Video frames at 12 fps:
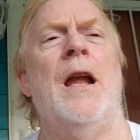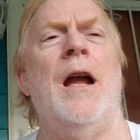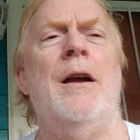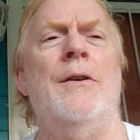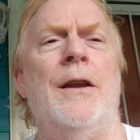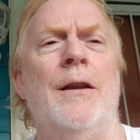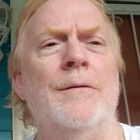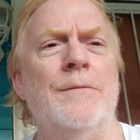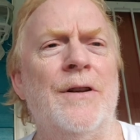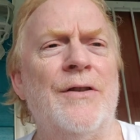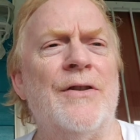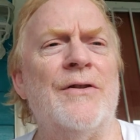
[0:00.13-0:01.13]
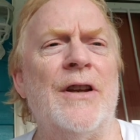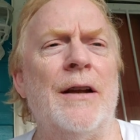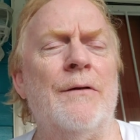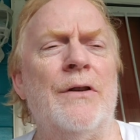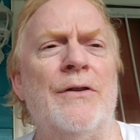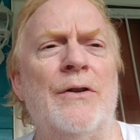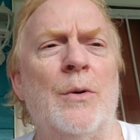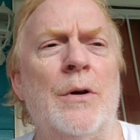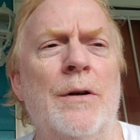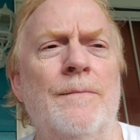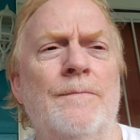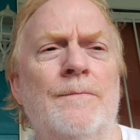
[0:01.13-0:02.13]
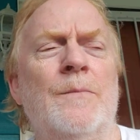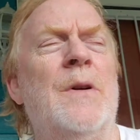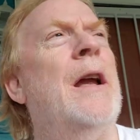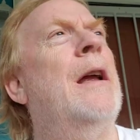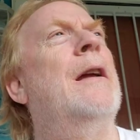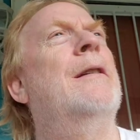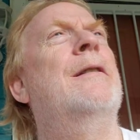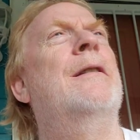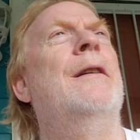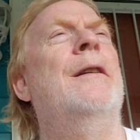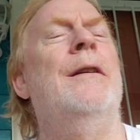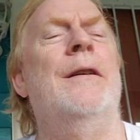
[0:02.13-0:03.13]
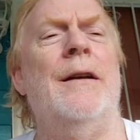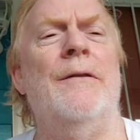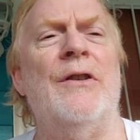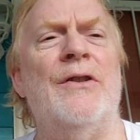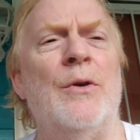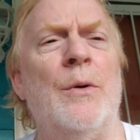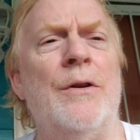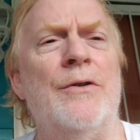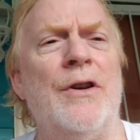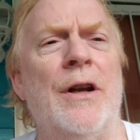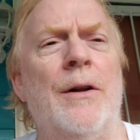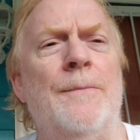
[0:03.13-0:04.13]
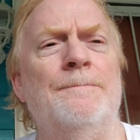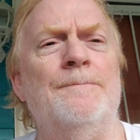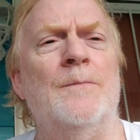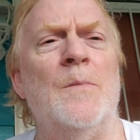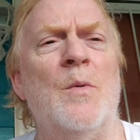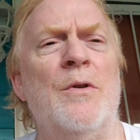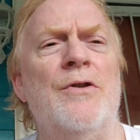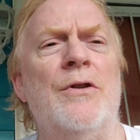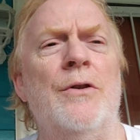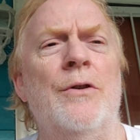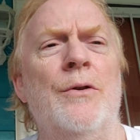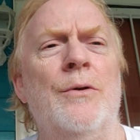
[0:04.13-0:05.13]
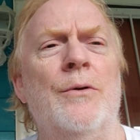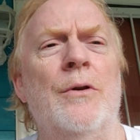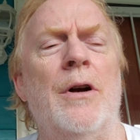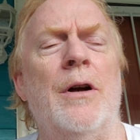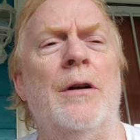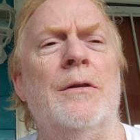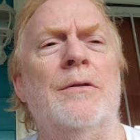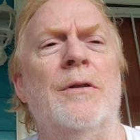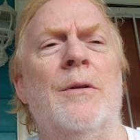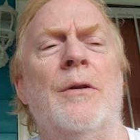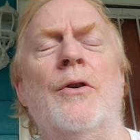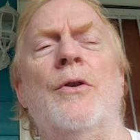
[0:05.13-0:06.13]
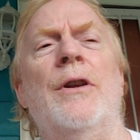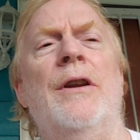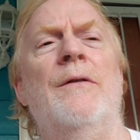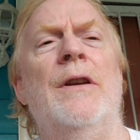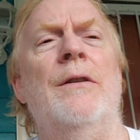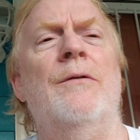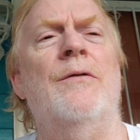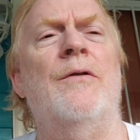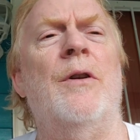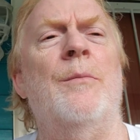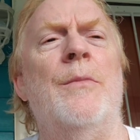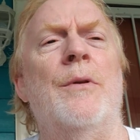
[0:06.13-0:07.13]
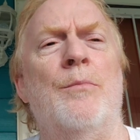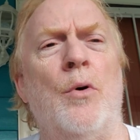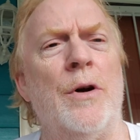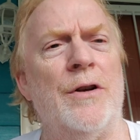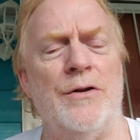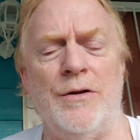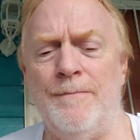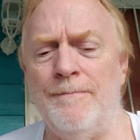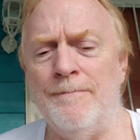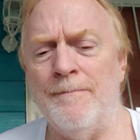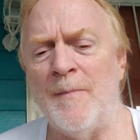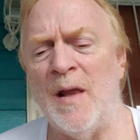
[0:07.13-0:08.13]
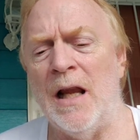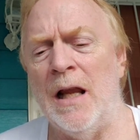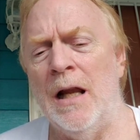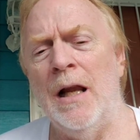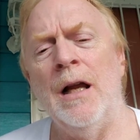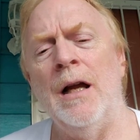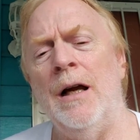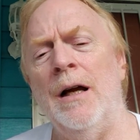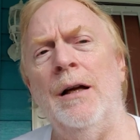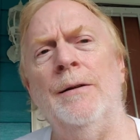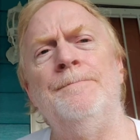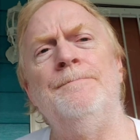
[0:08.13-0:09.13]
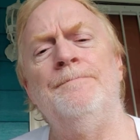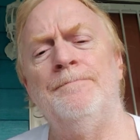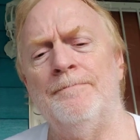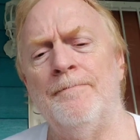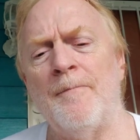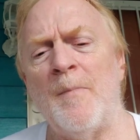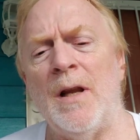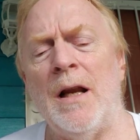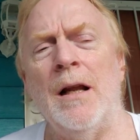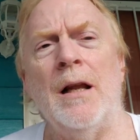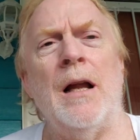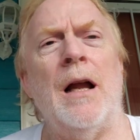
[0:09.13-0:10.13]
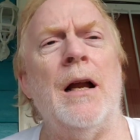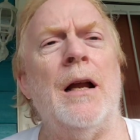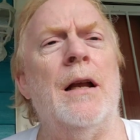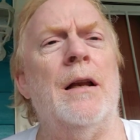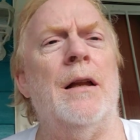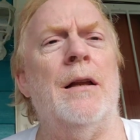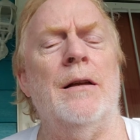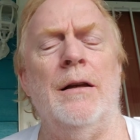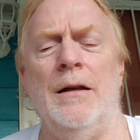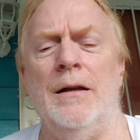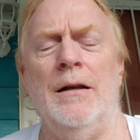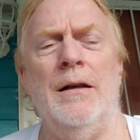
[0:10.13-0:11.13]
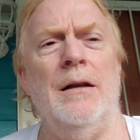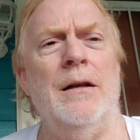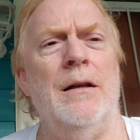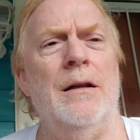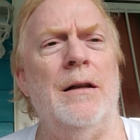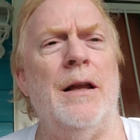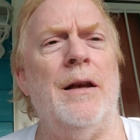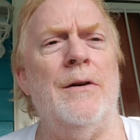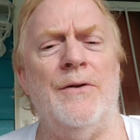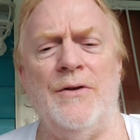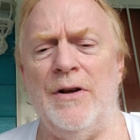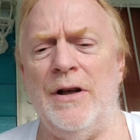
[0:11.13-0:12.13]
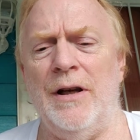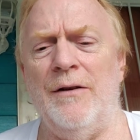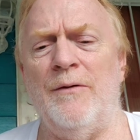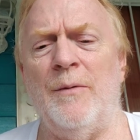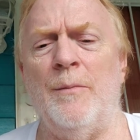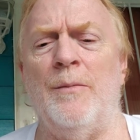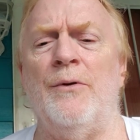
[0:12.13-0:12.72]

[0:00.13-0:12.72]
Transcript: Howdy, this is Kevin Stoda at the Kevin Stoda channel. Wishing you uh, a good evening from the porch. Um, I got a letter today from